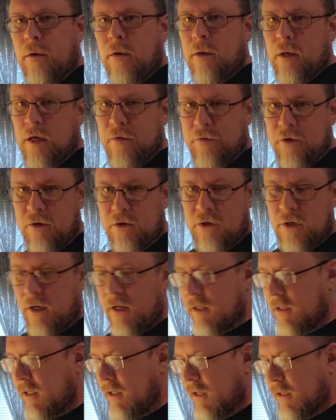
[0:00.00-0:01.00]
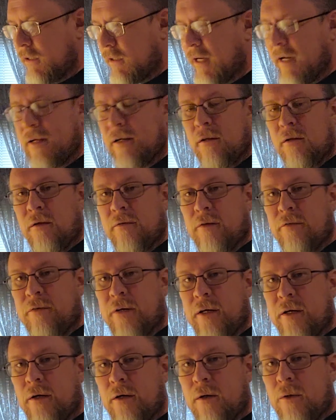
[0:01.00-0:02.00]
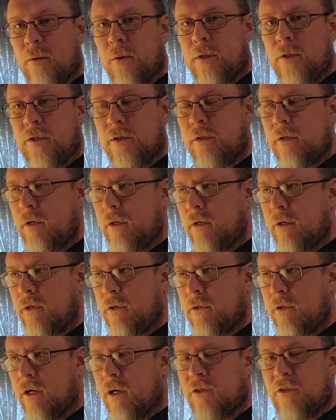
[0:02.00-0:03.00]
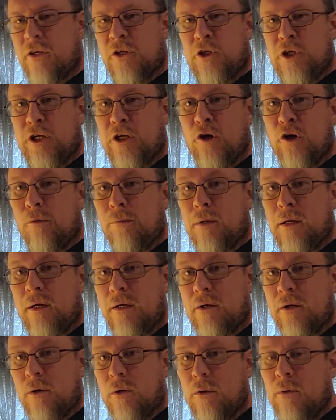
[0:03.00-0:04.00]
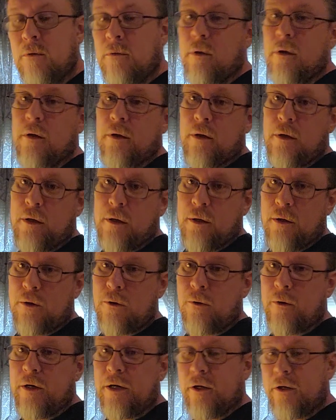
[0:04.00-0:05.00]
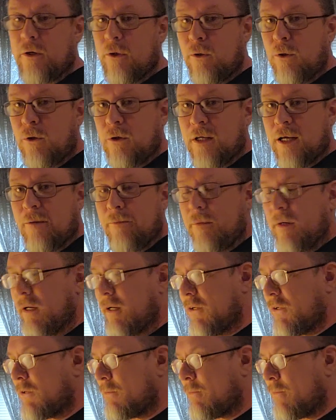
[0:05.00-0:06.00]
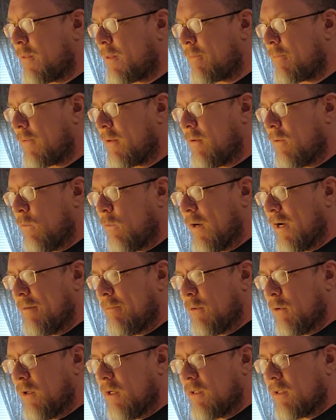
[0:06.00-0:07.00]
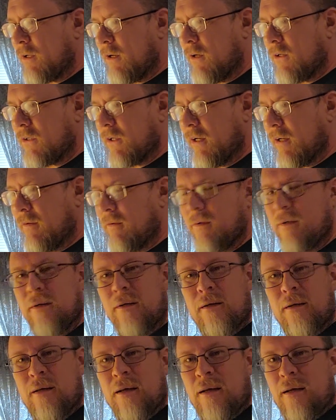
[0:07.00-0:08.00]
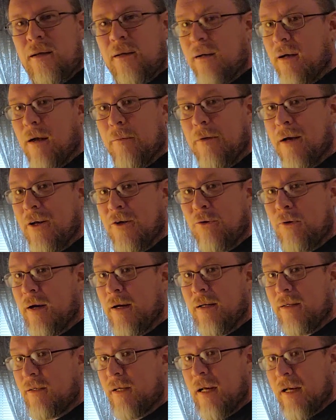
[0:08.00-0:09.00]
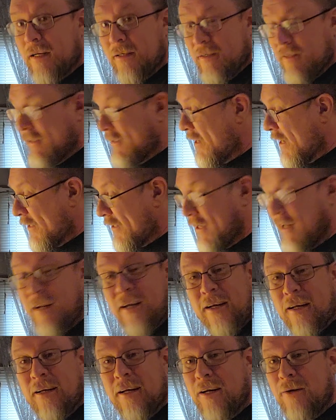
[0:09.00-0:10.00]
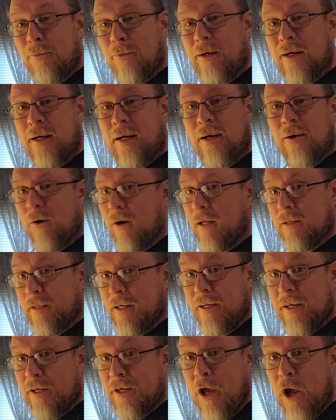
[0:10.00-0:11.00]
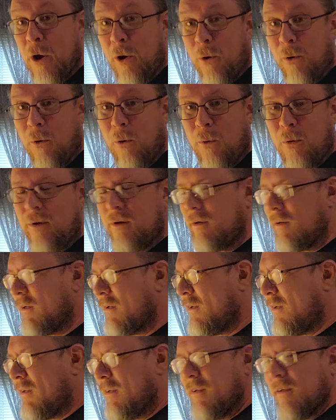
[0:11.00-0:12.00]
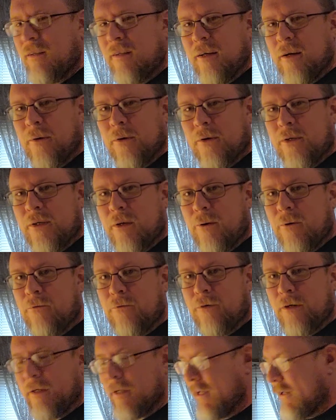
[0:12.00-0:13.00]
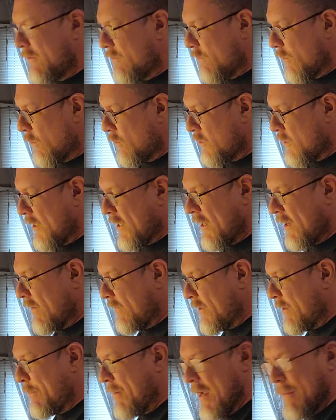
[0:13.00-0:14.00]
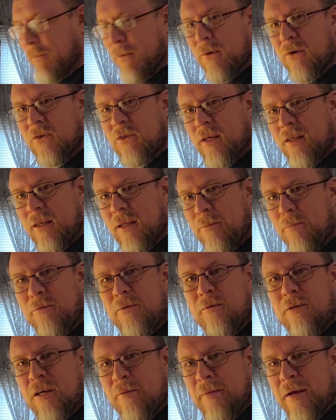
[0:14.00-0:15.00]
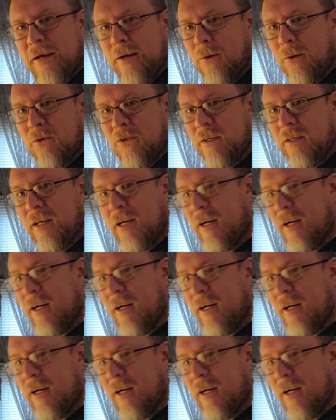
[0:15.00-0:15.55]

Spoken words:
If you saw the title of the video, it's Salsa Chico Blanco. According to Google, that means Whiteboy salsa. I'm not trying to say this is authentic in any way or authentico. There is no fucking roasting of the peppers and the tomatoes and the